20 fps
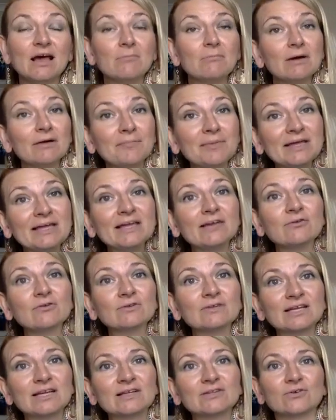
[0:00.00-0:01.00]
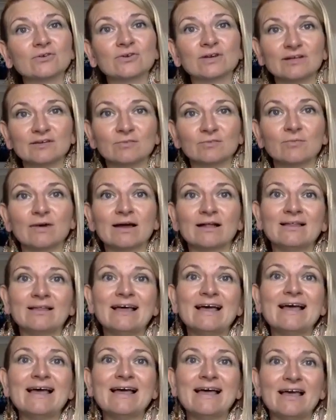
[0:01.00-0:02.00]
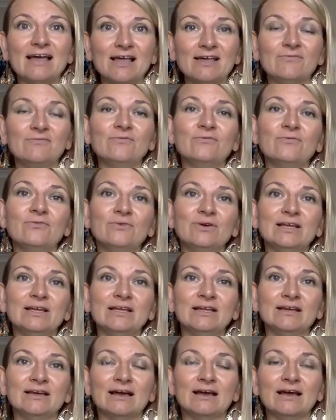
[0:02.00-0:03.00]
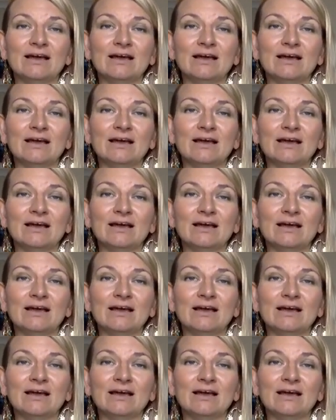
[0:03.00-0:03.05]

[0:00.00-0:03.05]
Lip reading: I'll be here on TikTok as well every